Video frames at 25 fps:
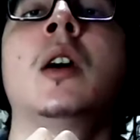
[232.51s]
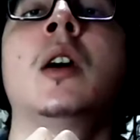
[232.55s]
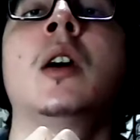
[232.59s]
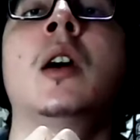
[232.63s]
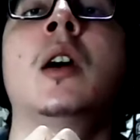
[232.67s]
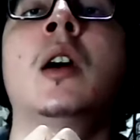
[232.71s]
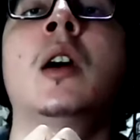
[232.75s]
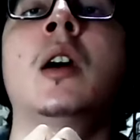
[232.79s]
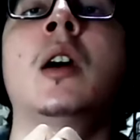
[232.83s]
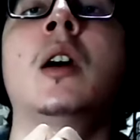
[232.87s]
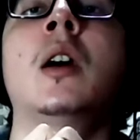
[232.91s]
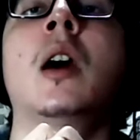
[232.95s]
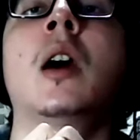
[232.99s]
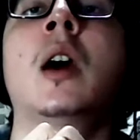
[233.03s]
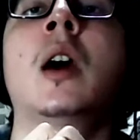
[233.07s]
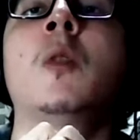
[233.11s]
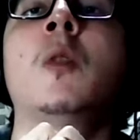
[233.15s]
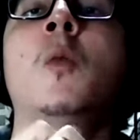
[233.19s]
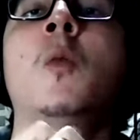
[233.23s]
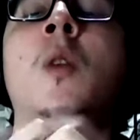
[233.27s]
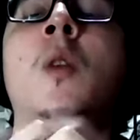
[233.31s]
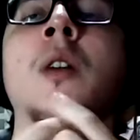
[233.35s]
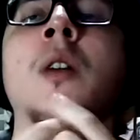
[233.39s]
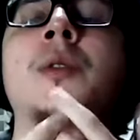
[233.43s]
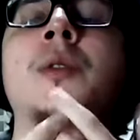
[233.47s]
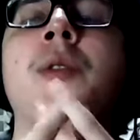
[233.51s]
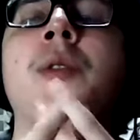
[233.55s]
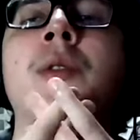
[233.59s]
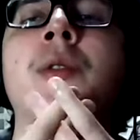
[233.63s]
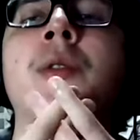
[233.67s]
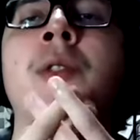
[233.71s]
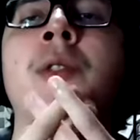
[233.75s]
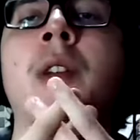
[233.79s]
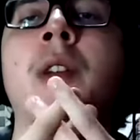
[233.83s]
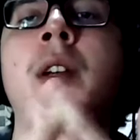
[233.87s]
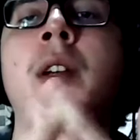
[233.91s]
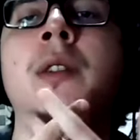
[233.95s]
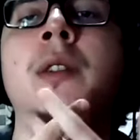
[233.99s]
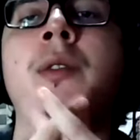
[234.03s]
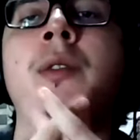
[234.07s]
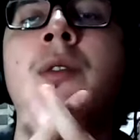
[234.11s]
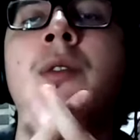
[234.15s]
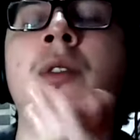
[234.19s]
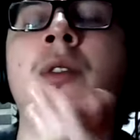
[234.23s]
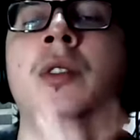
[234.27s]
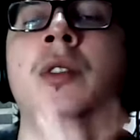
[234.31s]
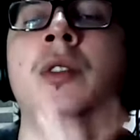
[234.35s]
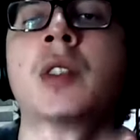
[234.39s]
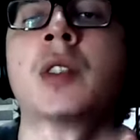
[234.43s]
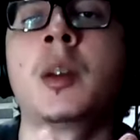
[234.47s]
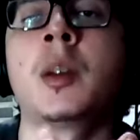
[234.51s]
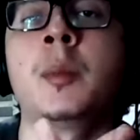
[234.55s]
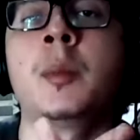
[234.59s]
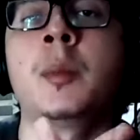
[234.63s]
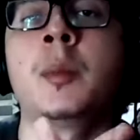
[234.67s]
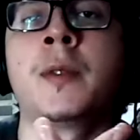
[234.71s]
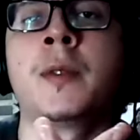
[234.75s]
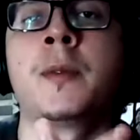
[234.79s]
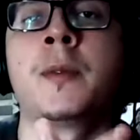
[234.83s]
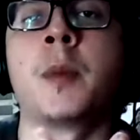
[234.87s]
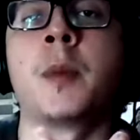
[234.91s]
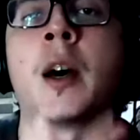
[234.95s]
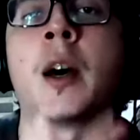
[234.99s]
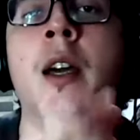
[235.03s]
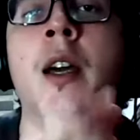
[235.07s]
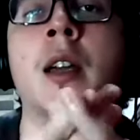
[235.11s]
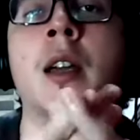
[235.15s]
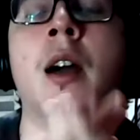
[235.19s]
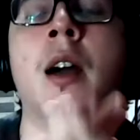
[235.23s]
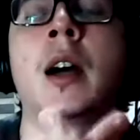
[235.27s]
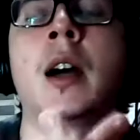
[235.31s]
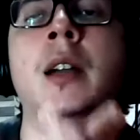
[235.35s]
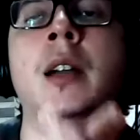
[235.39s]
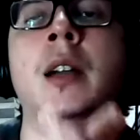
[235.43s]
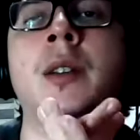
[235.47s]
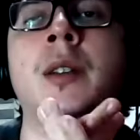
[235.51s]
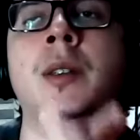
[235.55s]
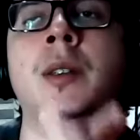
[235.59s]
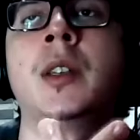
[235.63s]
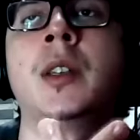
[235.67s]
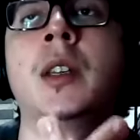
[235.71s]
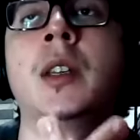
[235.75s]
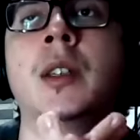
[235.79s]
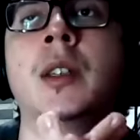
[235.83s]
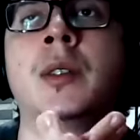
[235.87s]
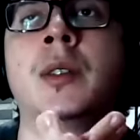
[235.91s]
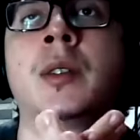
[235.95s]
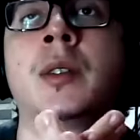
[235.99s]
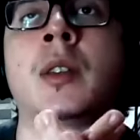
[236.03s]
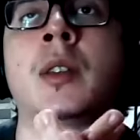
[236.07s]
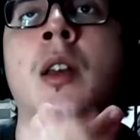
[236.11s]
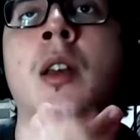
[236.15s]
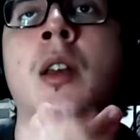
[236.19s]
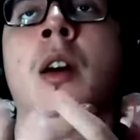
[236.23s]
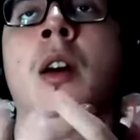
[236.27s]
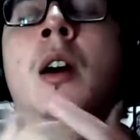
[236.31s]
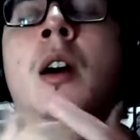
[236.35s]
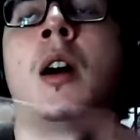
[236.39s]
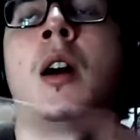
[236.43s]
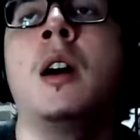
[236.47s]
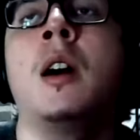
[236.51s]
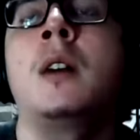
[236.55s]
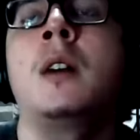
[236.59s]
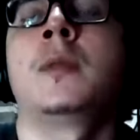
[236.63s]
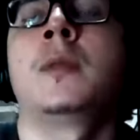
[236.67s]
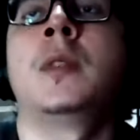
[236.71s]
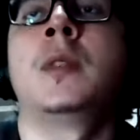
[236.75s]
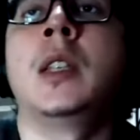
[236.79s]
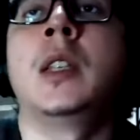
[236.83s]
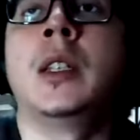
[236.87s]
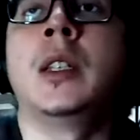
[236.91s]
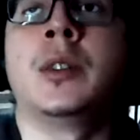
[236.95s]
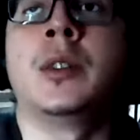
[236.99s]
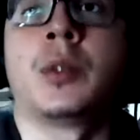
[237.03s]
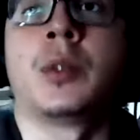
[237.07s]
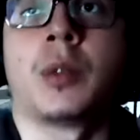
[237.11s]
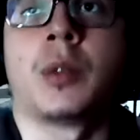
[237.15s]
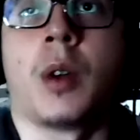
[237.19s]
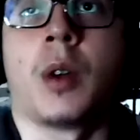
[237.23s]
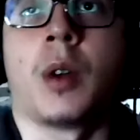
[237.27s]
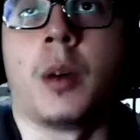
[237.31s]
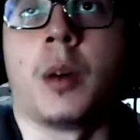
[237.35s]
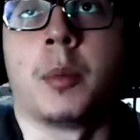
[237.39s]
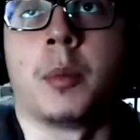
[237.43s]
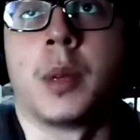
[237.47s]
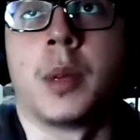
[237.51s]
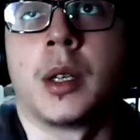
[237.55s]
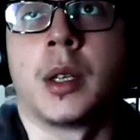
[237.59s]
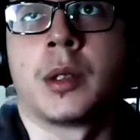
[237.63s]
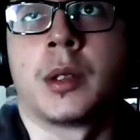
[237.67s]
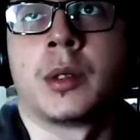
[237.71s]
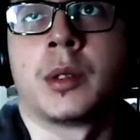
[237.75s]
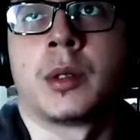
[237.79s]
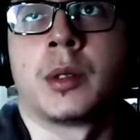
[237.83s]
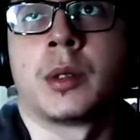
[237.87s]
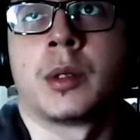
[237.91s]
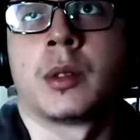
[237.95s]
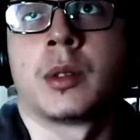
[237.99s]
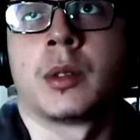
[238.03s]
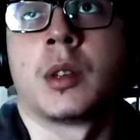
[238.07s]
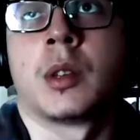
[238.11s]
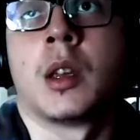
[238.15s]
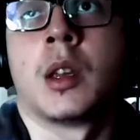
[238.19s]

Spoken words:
I want to share some of my ideas of these topics.